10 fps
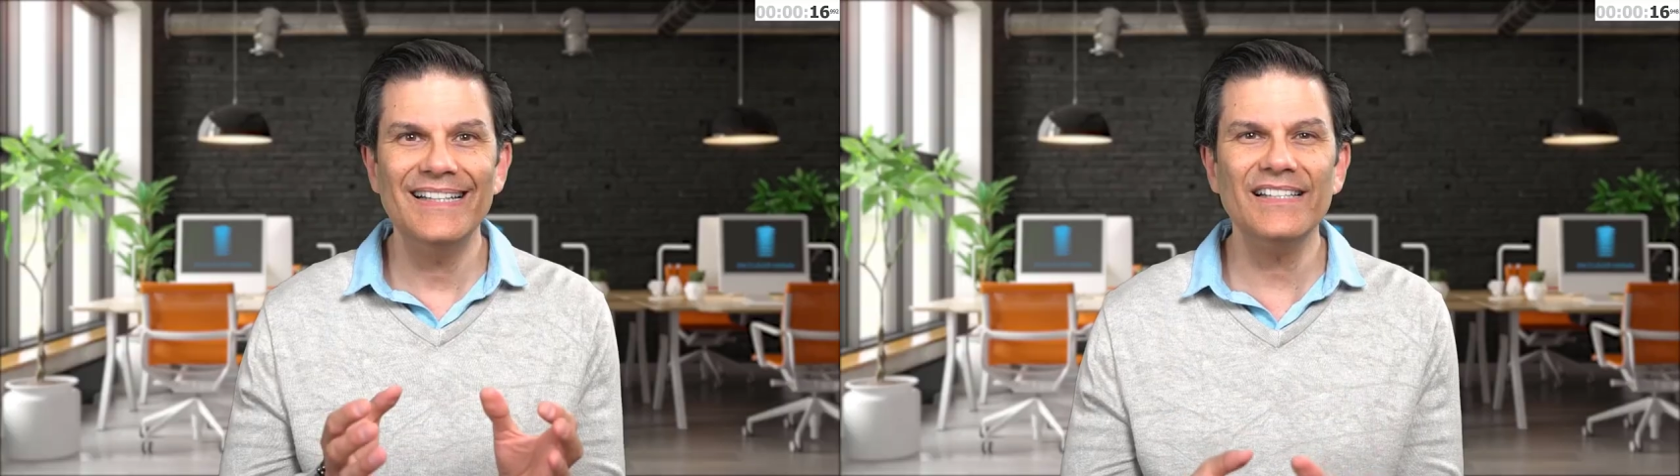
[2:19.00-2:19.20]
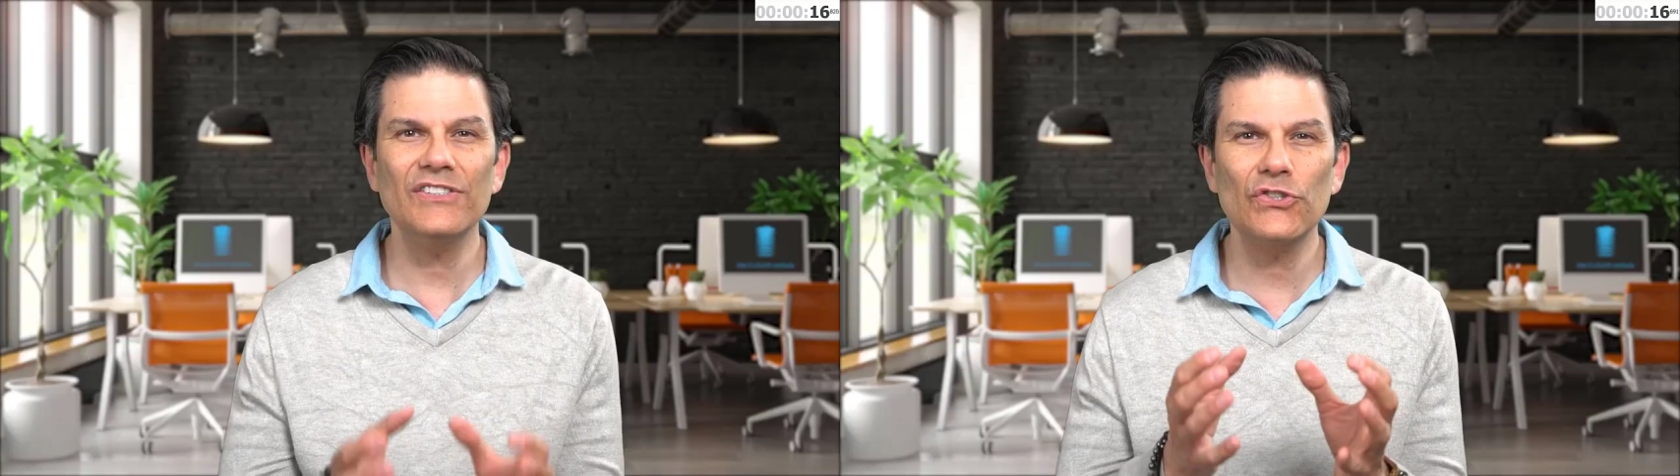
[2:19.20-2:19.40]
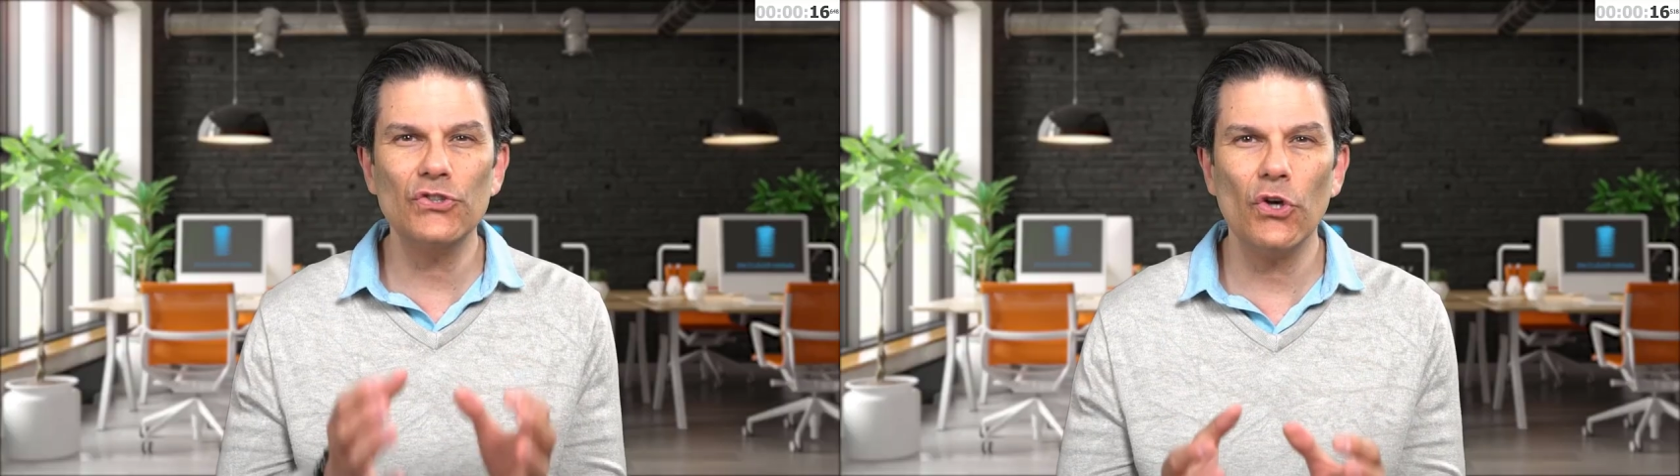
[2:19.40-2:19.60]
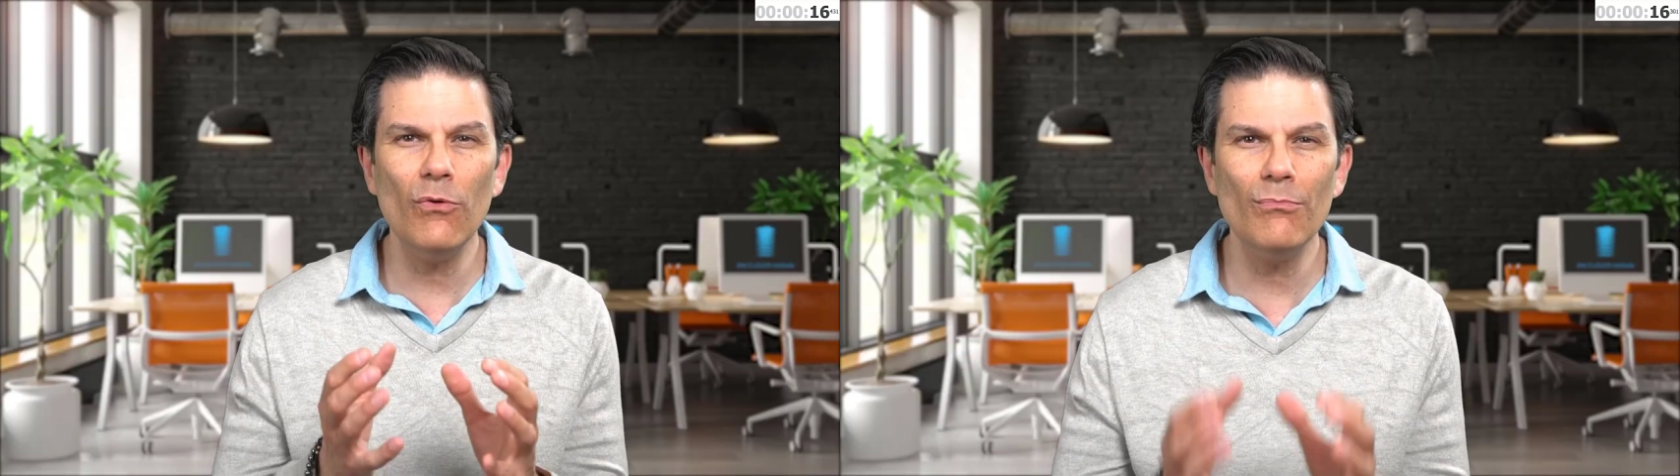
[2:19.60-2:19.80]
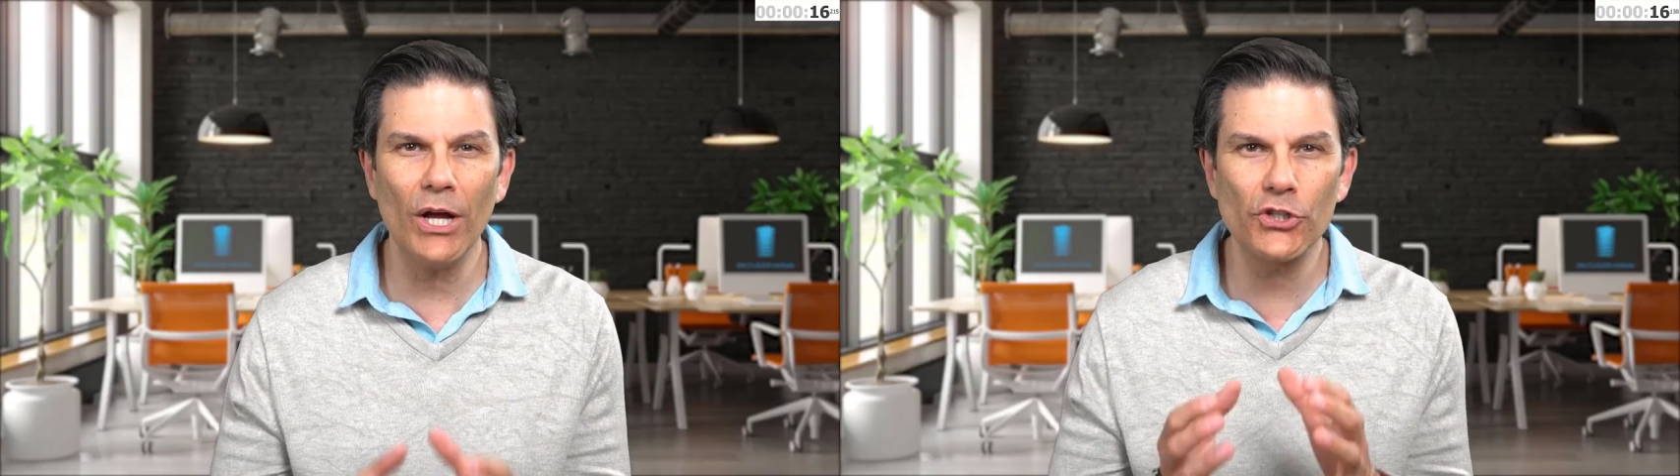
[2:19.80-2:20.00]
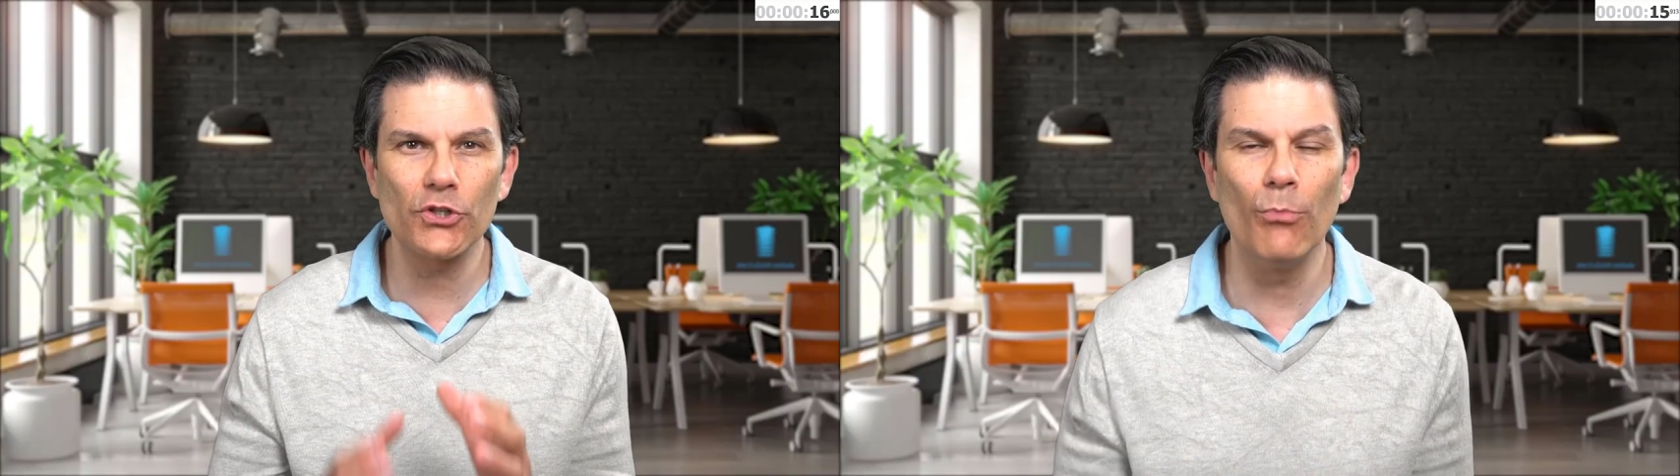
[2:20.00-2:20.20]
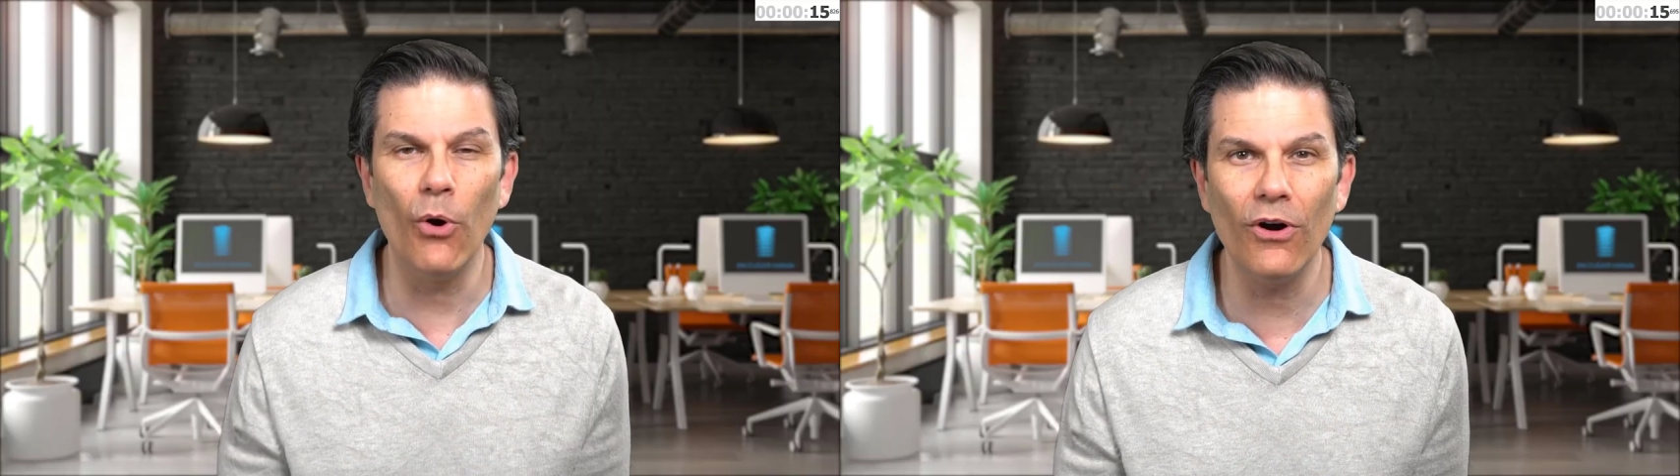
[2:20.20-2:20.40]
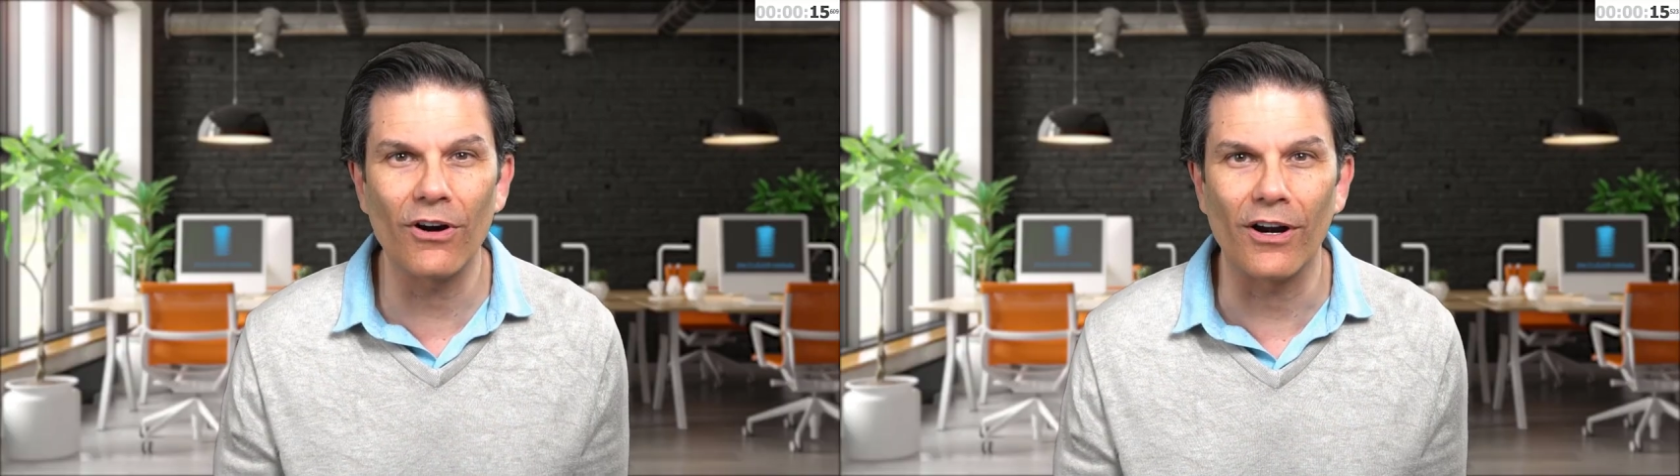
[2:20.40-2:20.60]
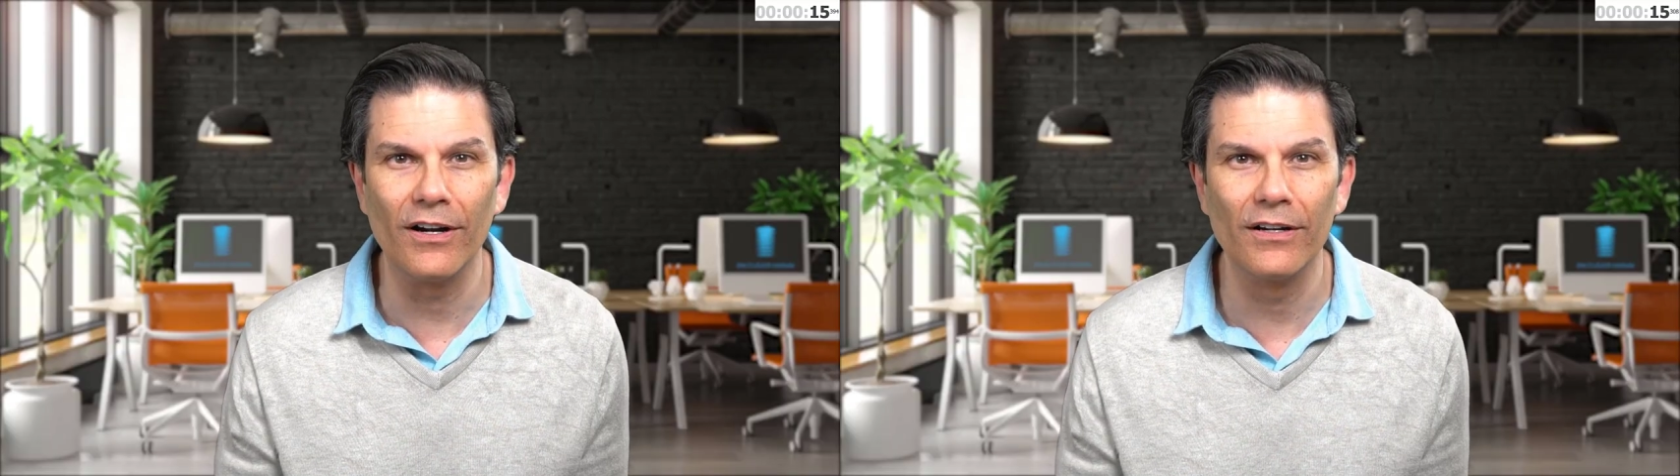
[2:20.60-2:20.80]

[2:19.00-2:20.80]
it is so much more.